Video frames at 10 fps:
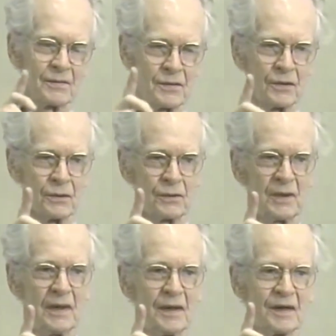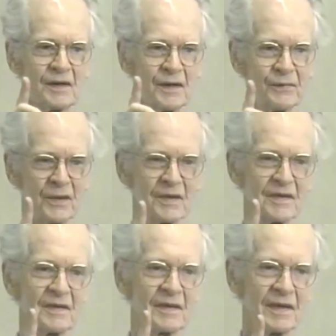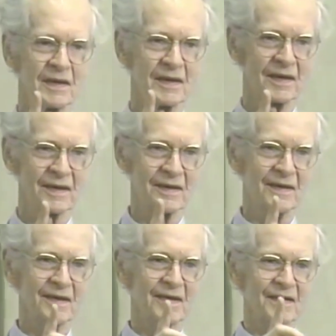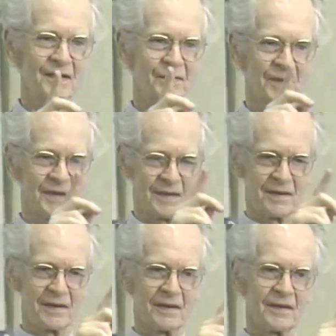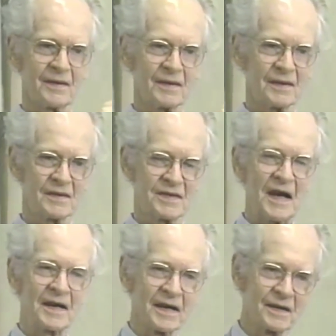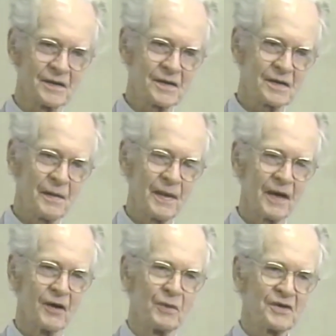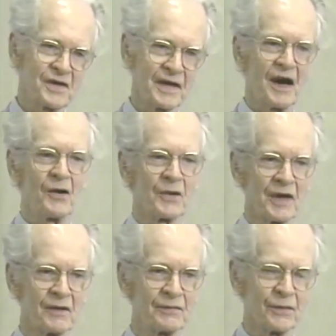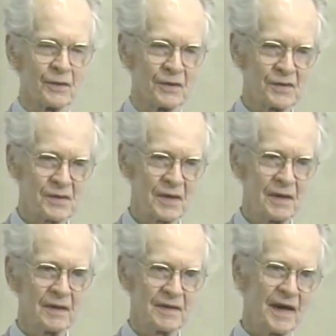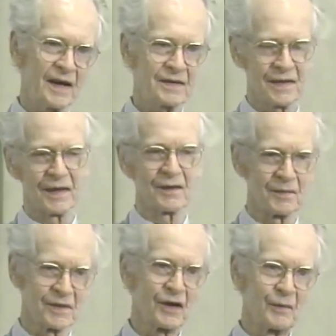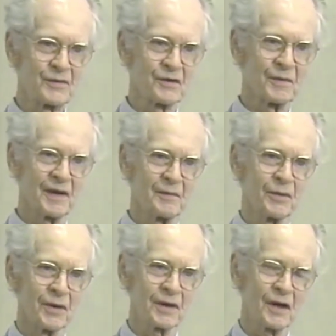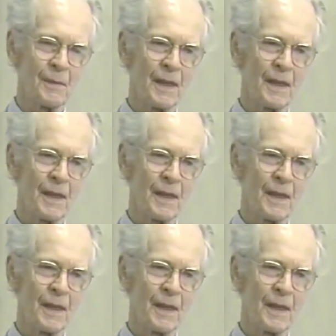two, different, uh, different settings in which they are reinforced, tacting in the terms of my book.